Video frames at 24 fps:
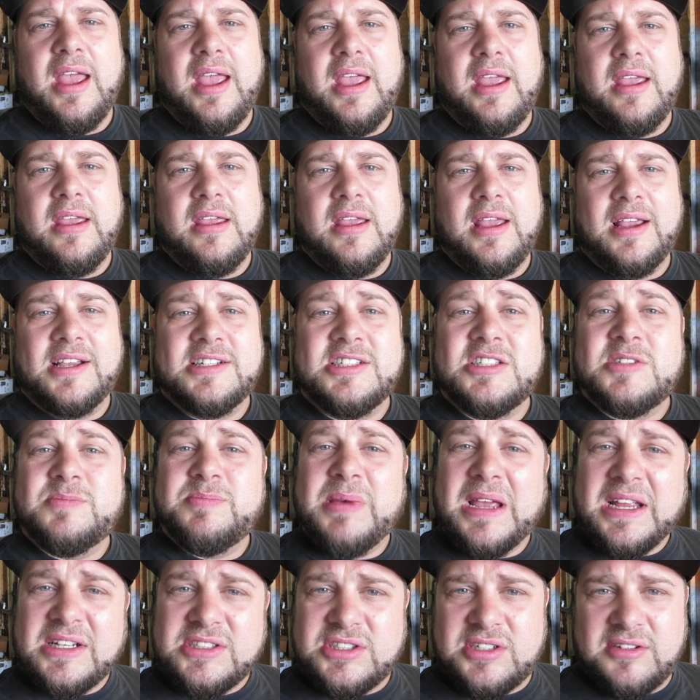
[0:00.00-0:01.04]
a
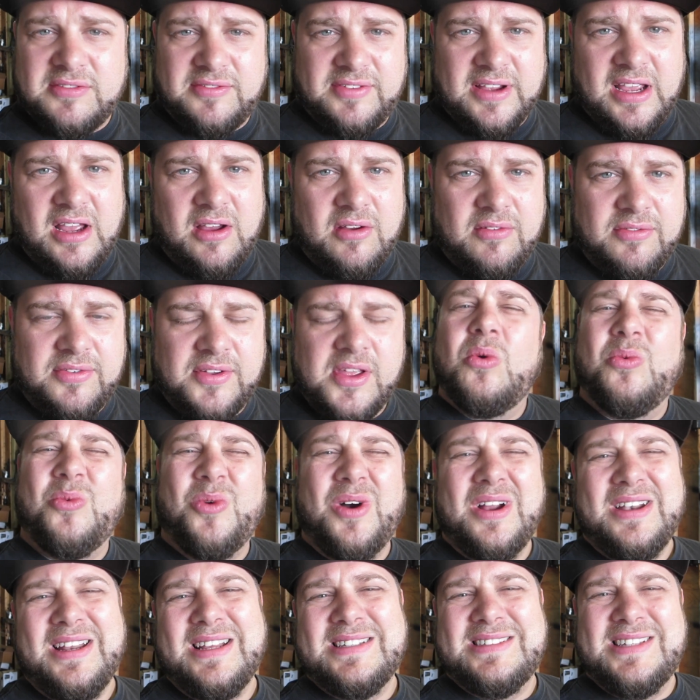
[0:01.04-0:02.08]
expansion valve.
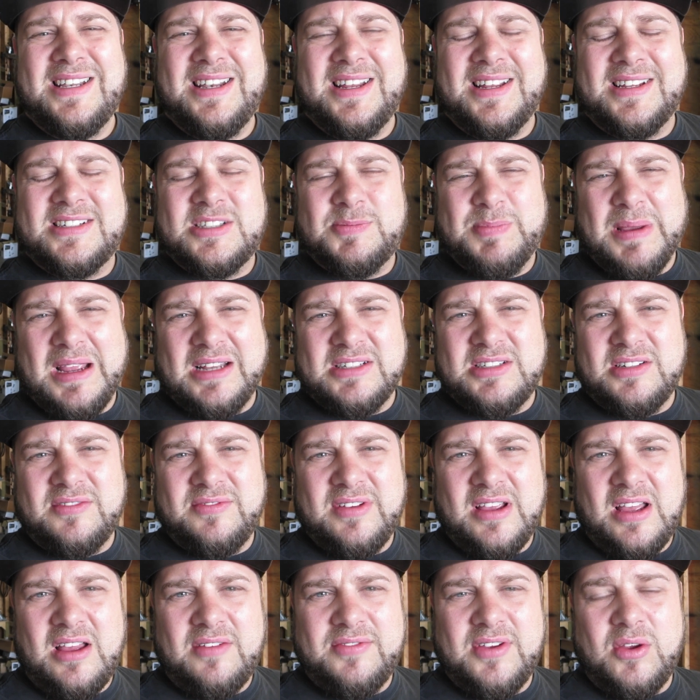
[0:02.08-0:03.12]
What is an expansion
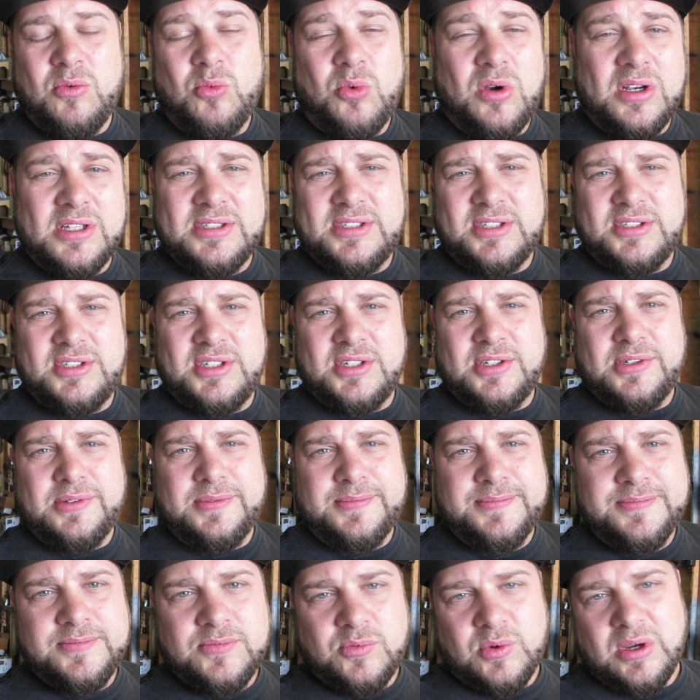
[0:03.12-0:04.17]
valve and what does it do?
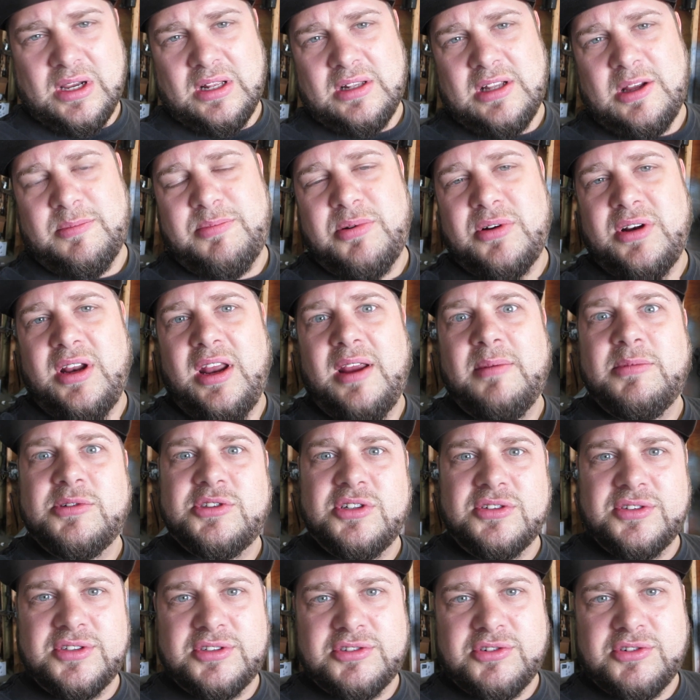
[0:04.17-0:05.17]
Well, I'll put an image on the